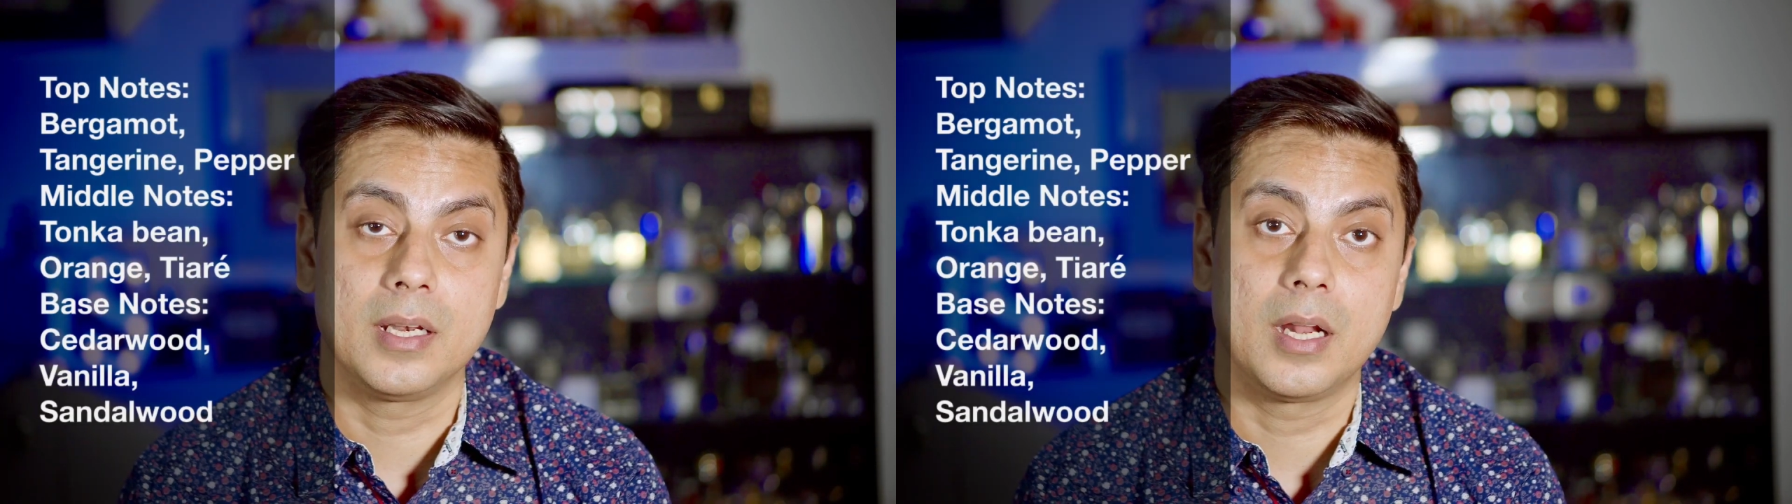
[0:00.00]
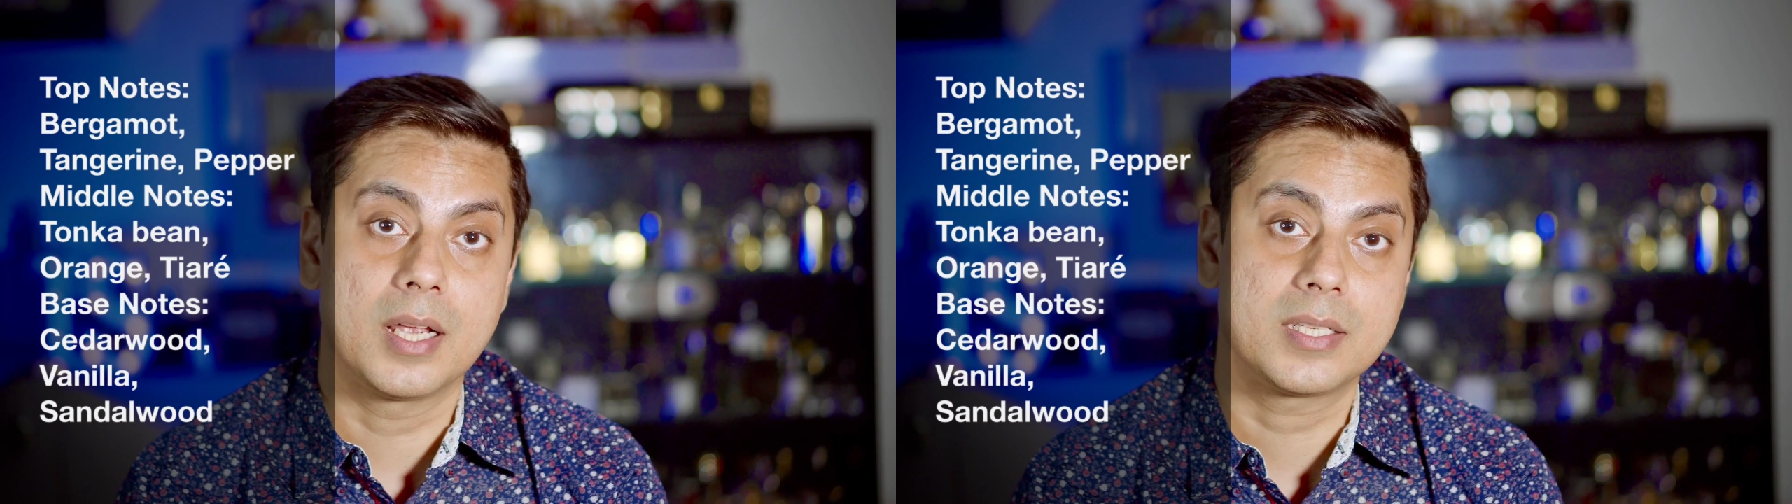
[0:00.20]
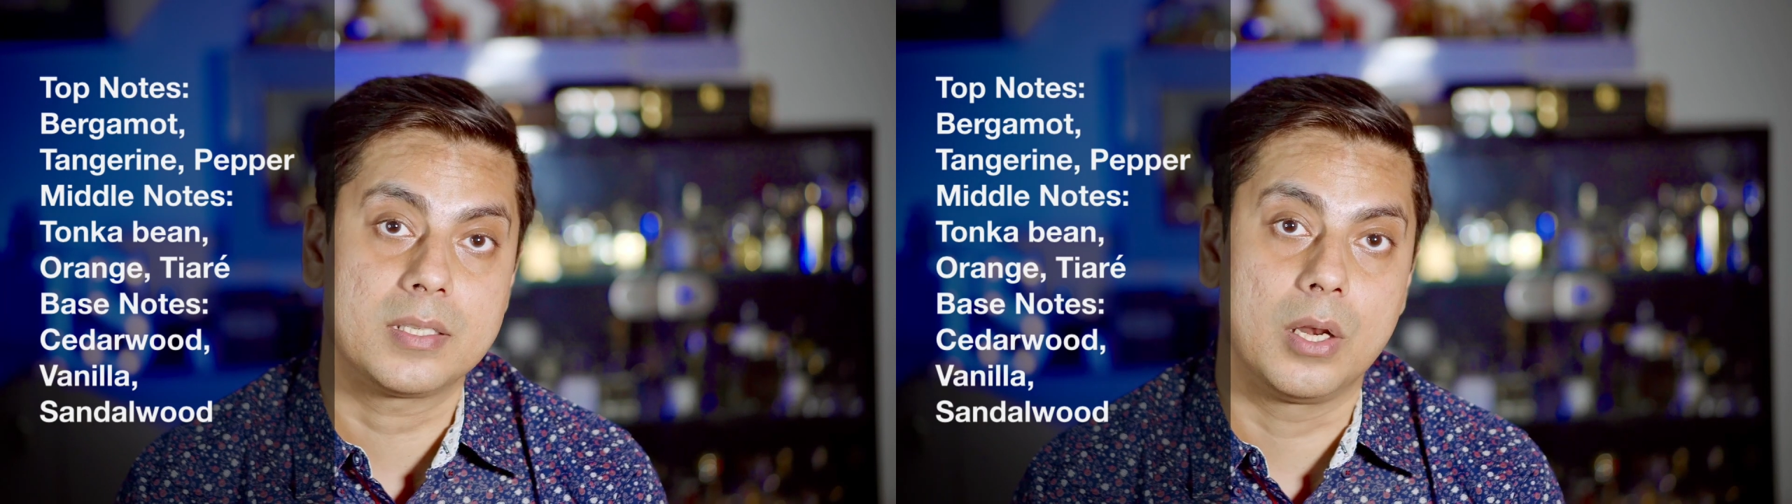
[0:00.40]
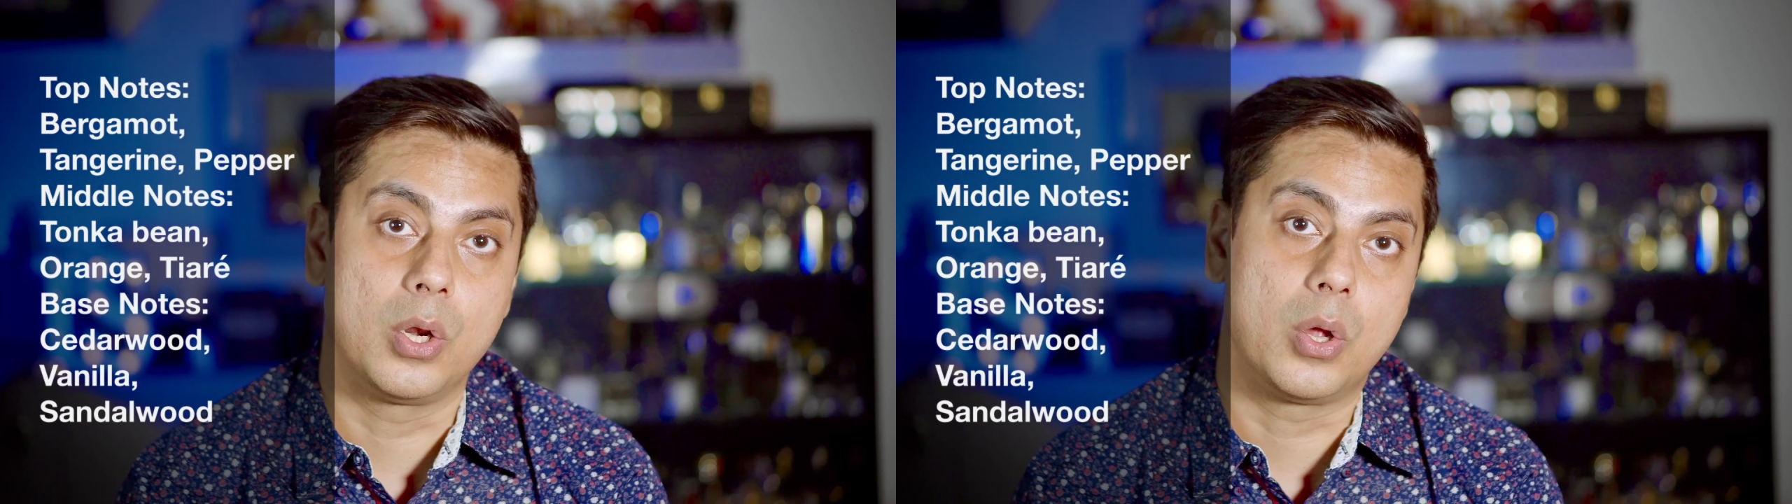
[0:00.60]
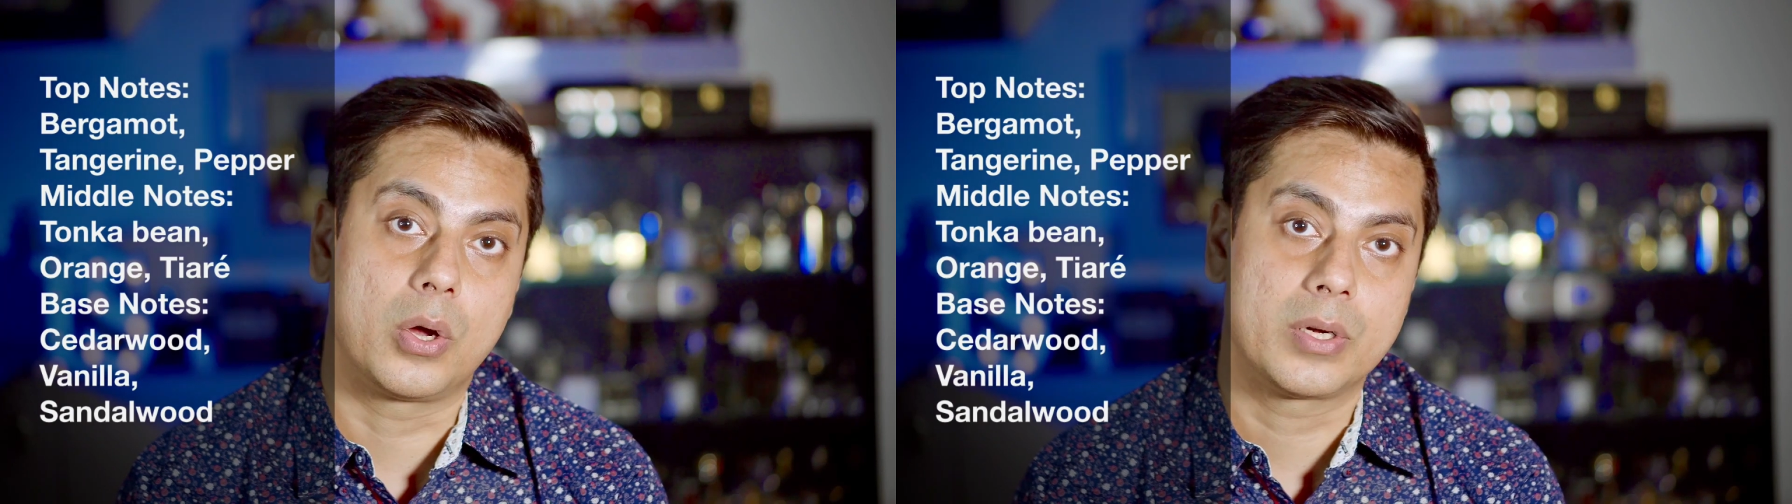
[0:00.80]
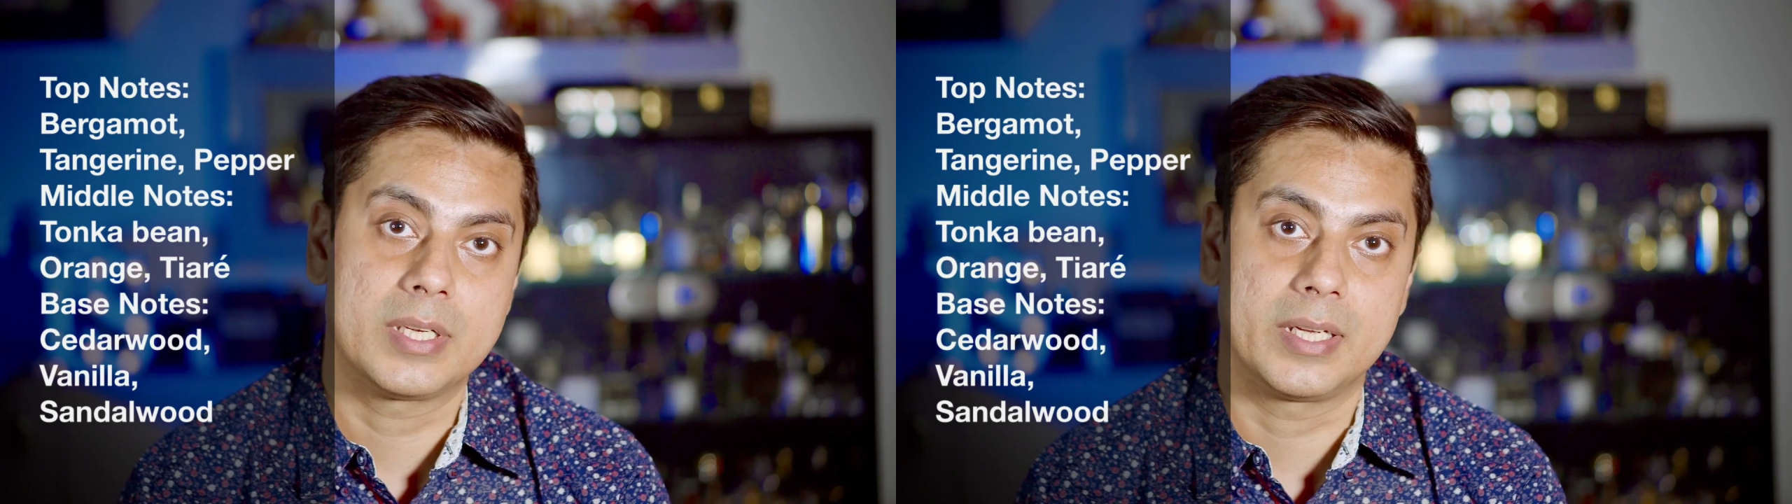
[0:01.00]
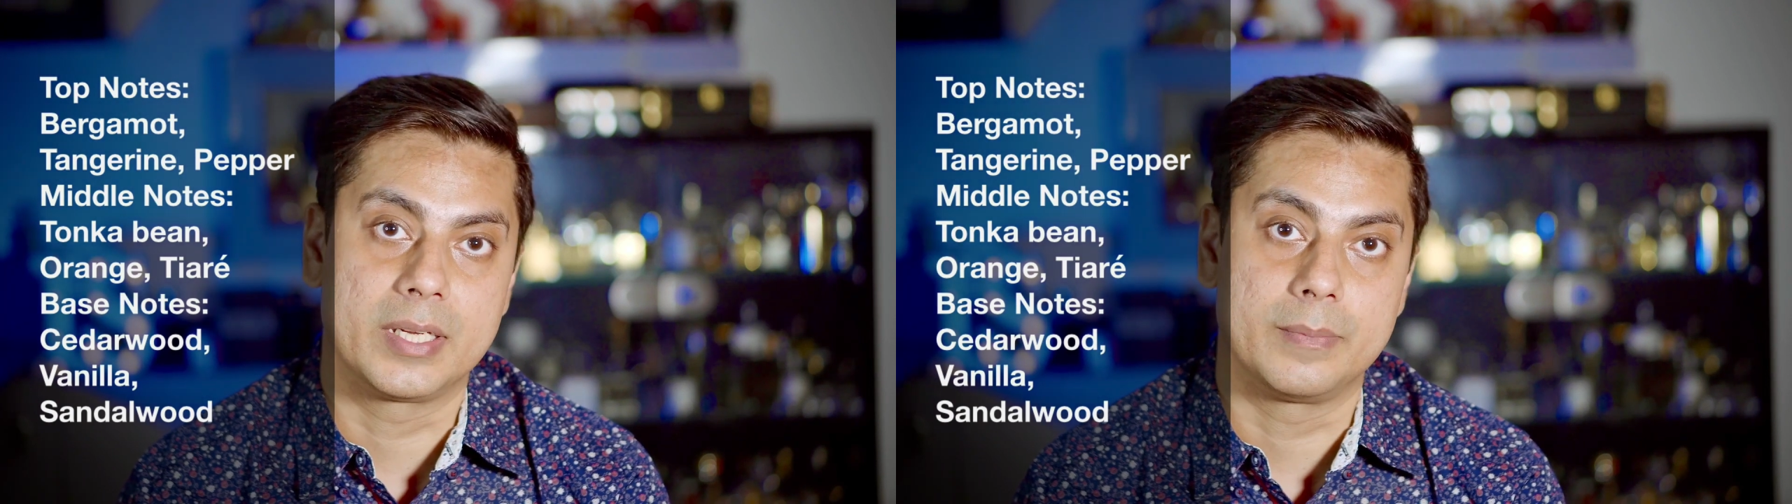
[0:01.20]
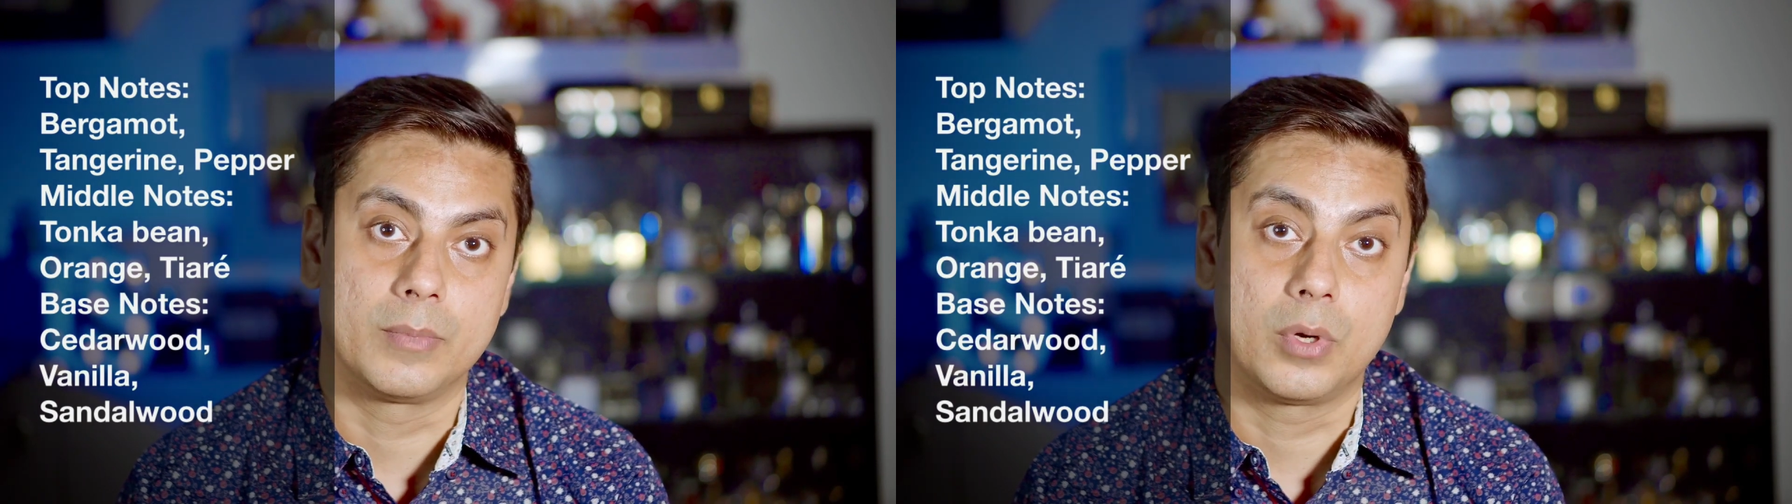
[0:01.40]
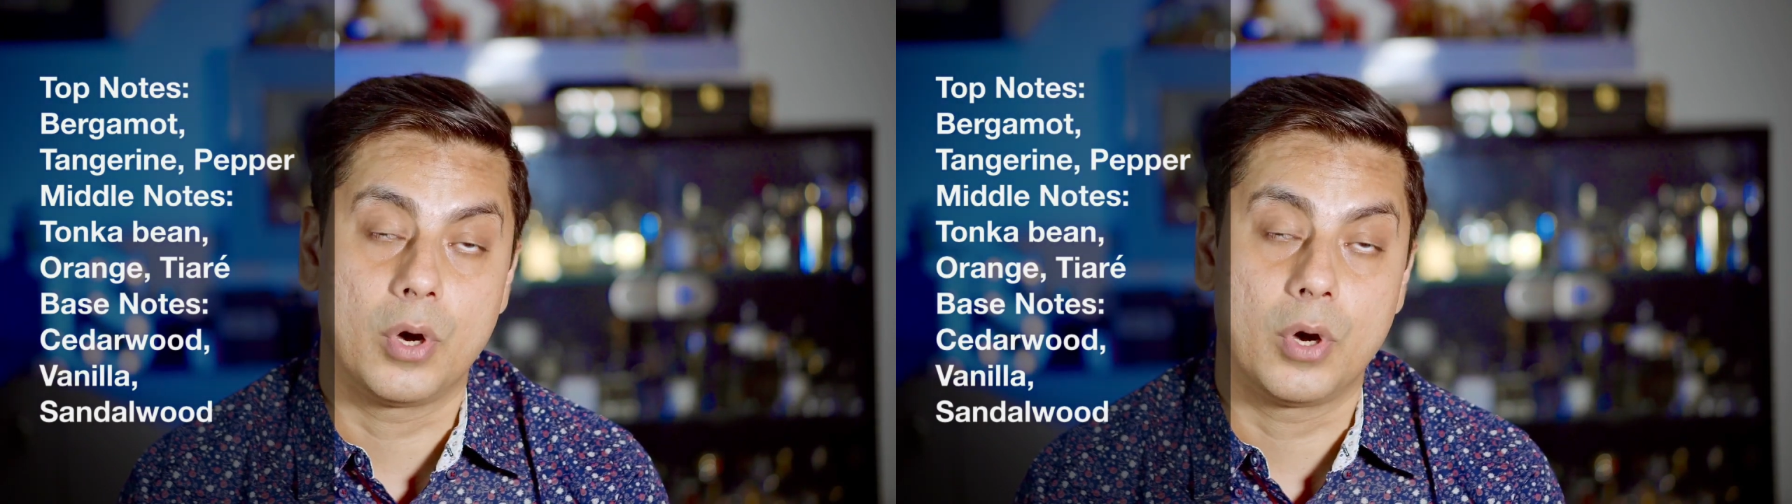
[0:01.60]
lasts a long time.